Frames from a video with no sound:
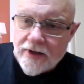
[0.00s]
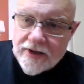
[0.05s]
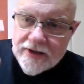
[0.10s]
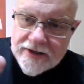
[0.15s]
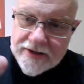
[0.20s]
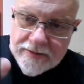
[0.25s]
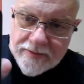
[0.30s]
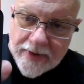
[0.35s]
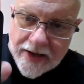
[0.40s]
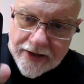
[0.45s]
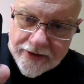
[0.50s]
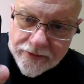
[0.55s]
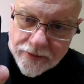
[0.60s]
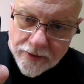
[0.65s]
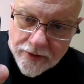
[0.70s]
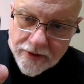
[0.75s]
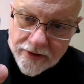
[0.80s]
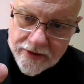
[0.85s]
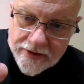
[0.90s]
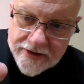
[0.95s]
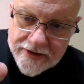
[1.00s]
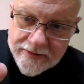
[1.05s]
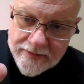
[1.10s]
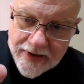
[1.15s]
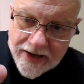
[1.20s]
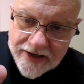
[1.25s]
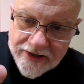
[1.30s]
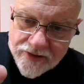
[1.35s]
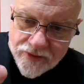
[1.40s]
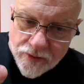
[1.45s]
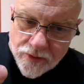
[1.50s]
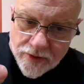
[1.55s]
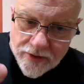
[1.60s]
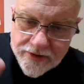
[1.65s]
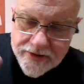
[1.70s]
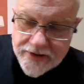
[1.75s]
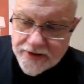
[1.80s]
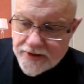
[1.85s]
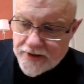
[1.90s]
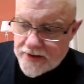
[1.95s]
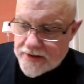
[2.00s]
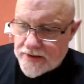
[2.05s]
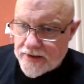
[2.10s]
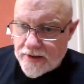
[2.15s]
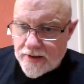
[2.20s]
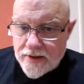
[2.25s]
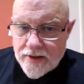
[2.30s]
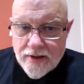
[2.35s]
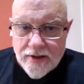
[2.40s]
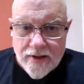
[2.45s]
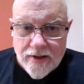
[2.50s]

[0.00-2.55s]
Smash words edition.